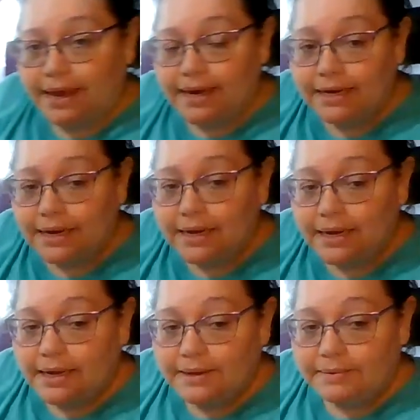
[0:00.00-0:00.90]
made.
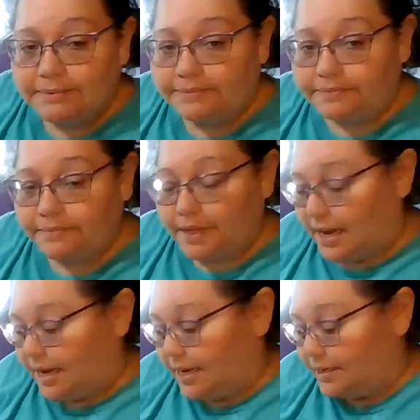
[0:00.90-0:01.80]

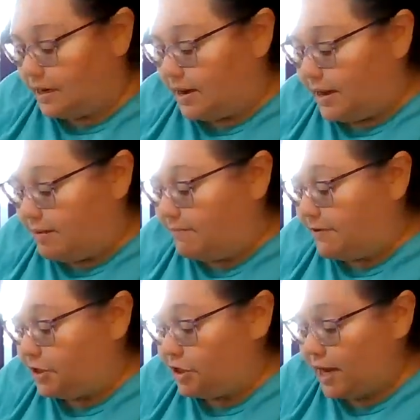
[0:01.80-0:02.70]
And
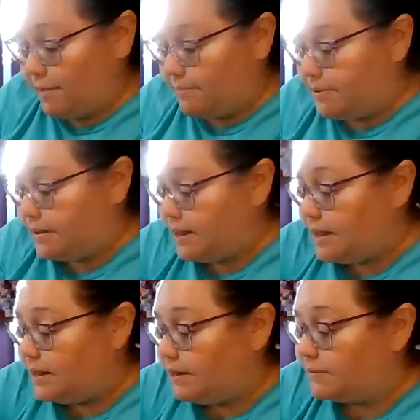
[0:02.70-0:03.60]
I'm finishing up.
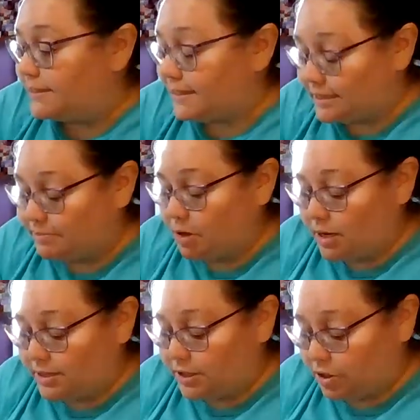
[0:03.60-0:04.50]
There were 6
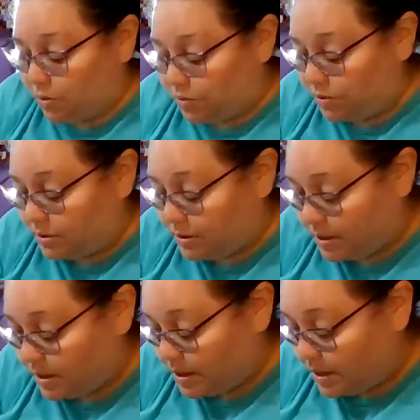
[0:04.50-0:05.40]
blocks
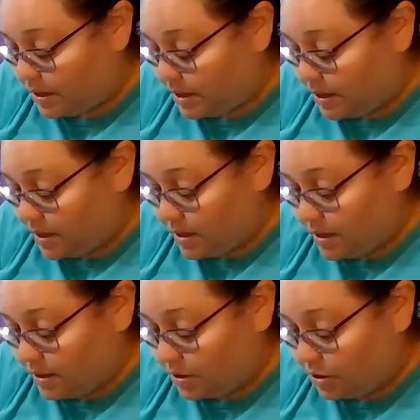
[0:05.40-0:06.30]
total,
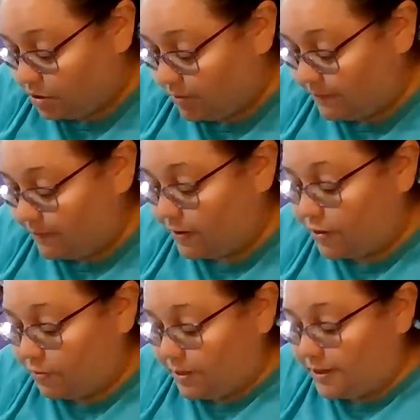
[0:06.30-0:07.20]
2 of
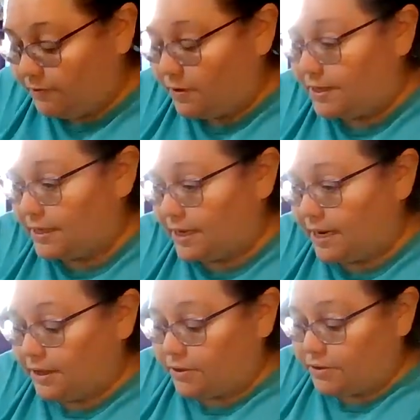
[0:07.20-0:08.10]
3 different
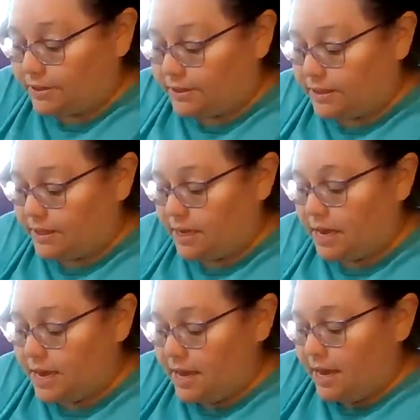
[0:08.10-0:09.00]
colors.
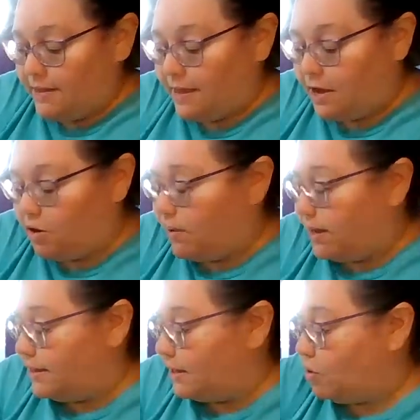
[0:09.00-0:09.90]
And they
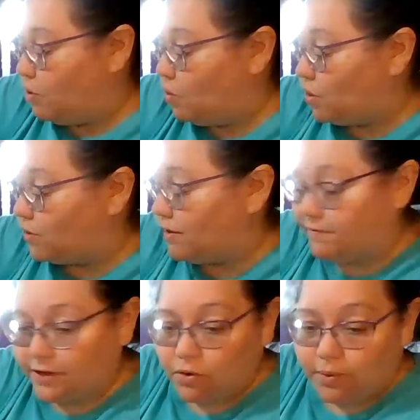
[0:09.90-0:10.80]
go in the corner
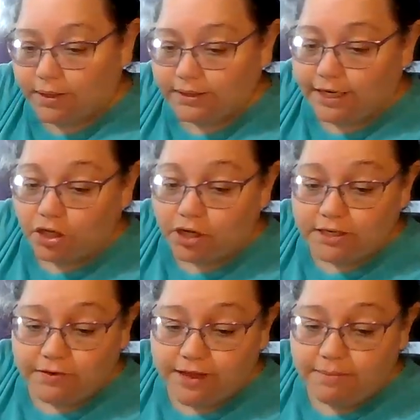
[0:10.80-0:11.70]
of the quilt. I
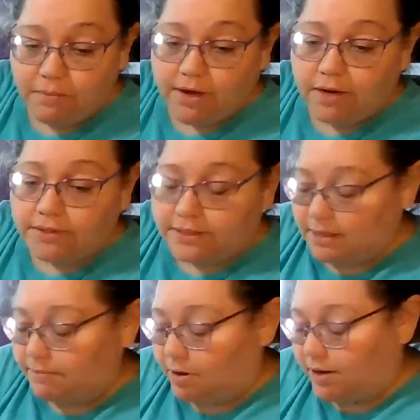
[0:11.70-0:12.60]
looked for them. One goes
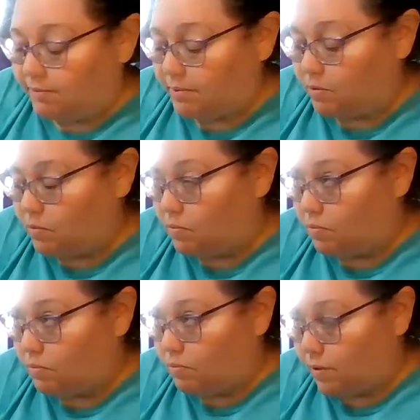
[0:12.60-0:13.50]
in the bottom
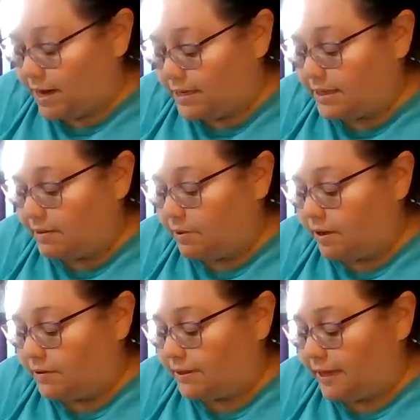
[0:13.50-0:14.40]
right and
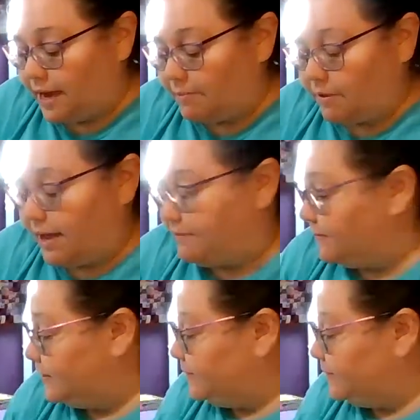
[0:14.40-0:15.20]
one goes in the upper left.